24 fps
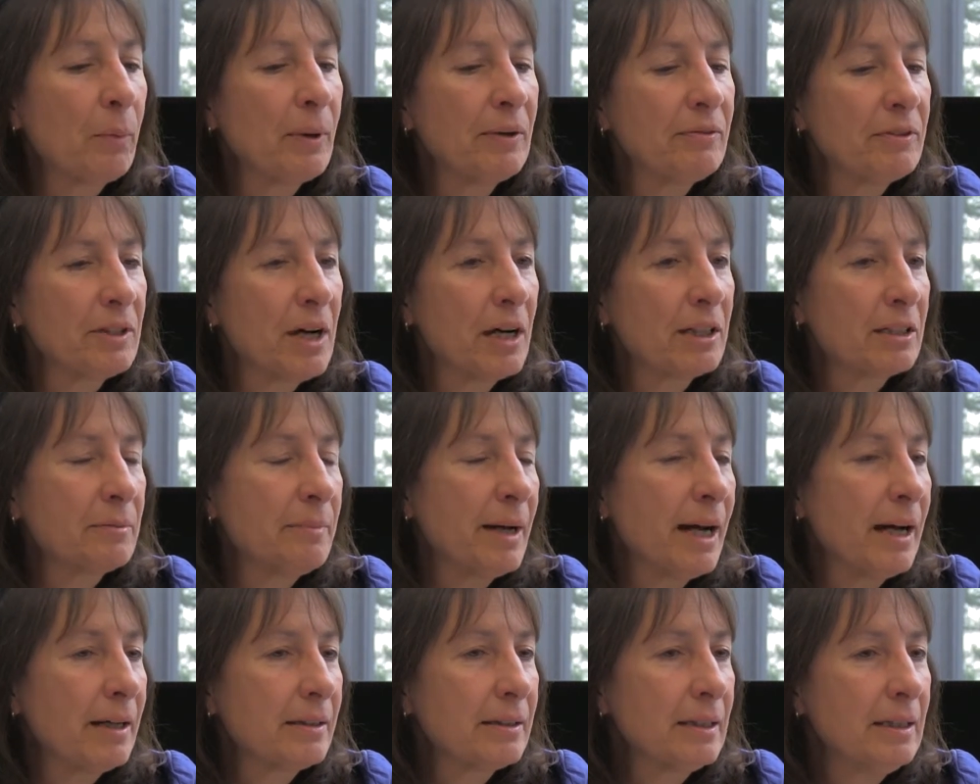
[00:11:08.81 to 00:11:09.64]
And we've talked
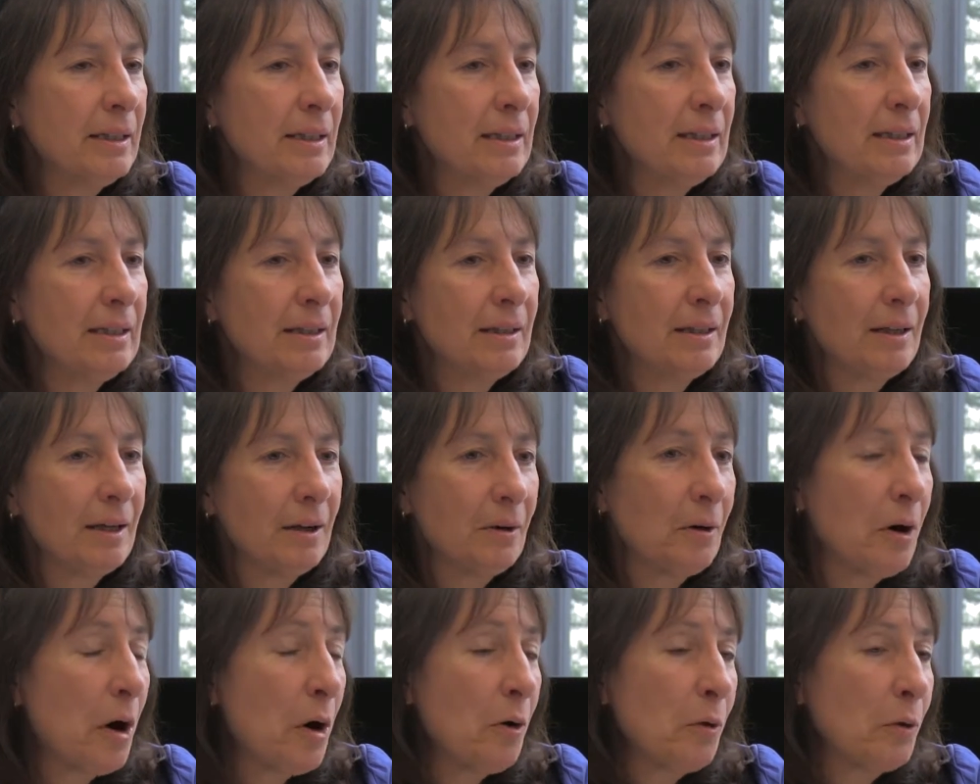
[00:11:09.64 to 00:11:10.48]
about,
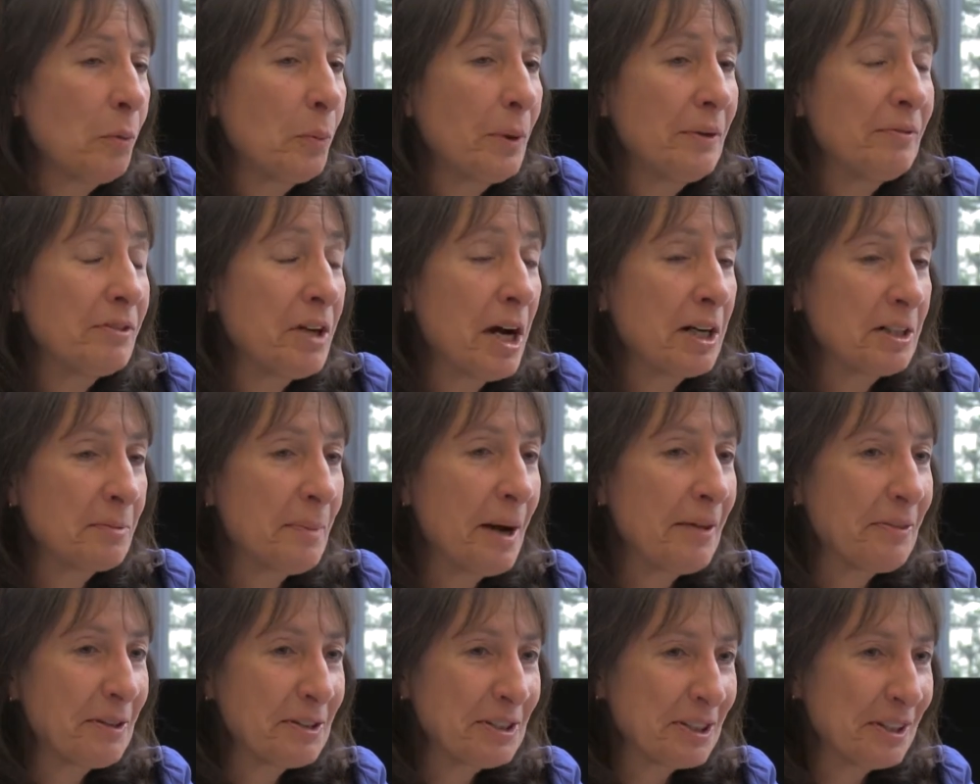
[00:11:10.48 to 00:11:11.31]
although we've talked
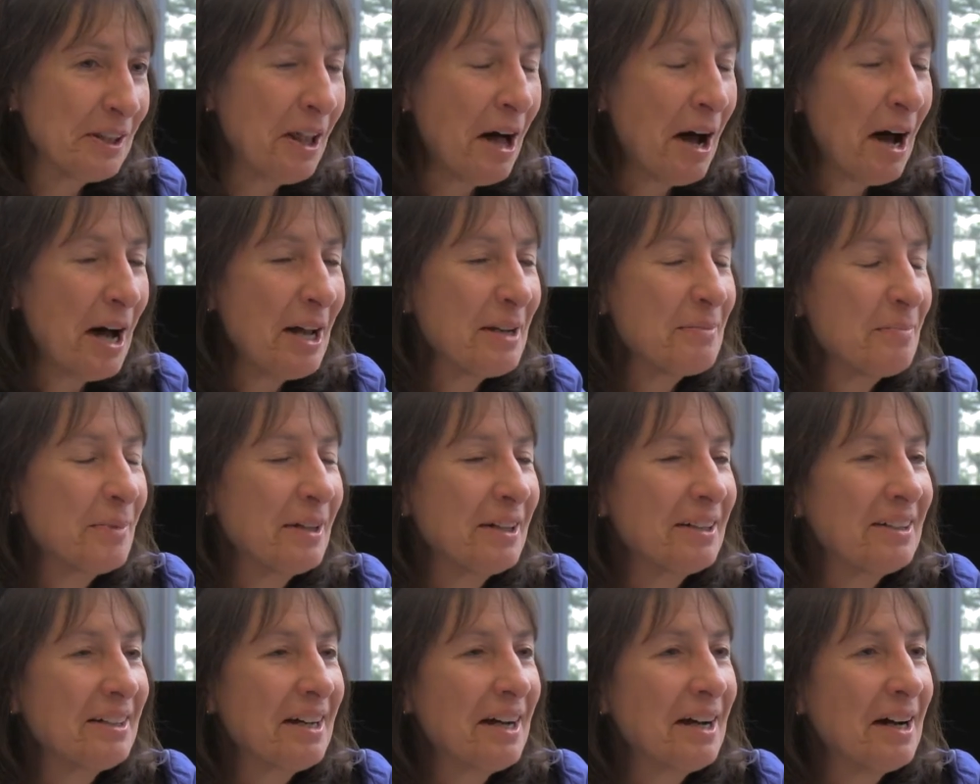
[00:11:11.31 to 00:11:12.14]
about this a lot,
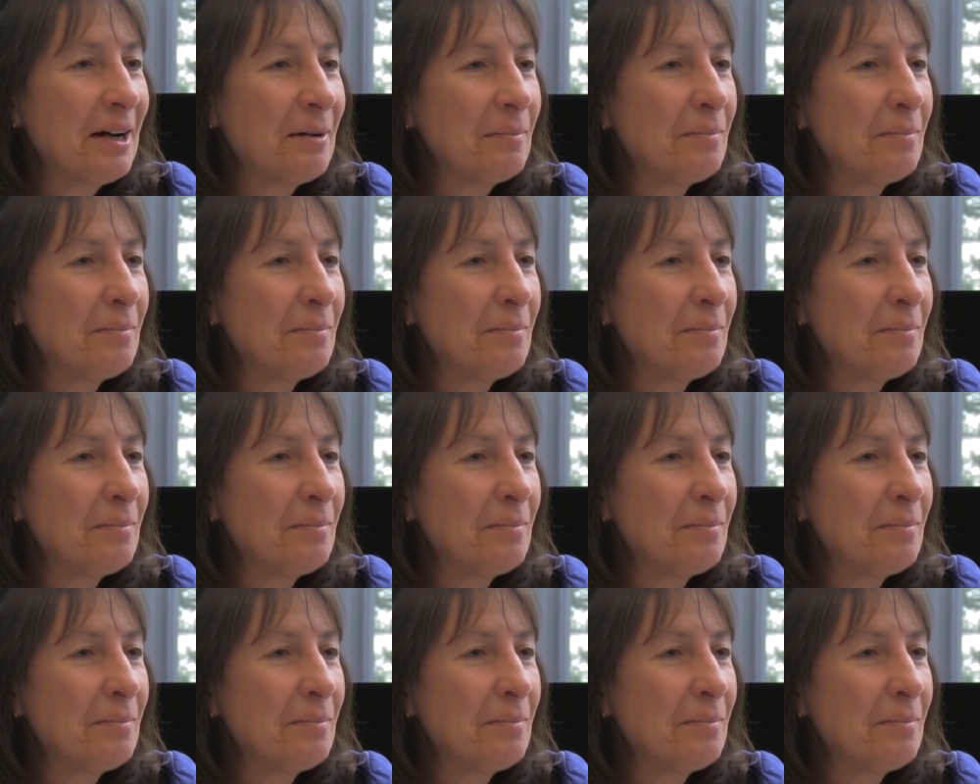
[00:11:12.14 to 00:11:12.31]
but